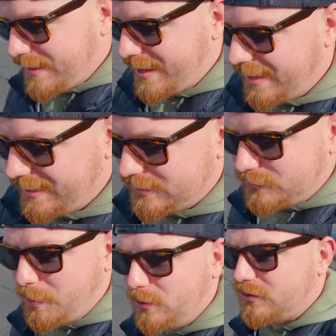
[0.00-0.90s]
And it's
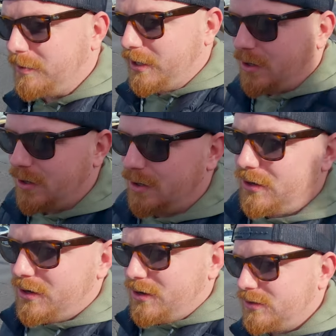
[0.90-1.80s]
supposed to be
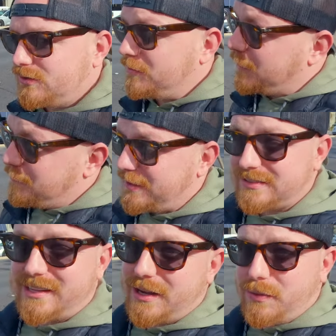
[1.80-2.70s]
some of the
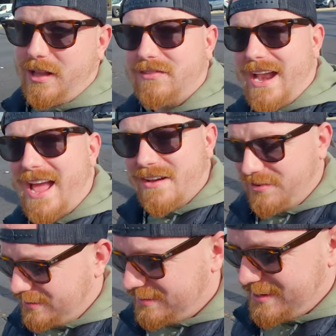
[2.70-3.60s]
best steak we'll ever have.
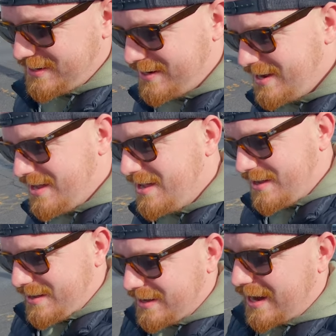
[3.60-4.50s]

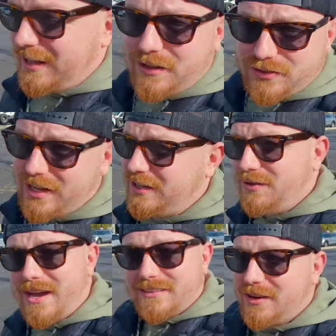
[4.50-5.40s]
And I love steak.
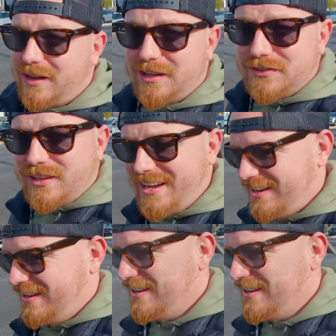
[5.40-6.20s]
You guys know I love steak.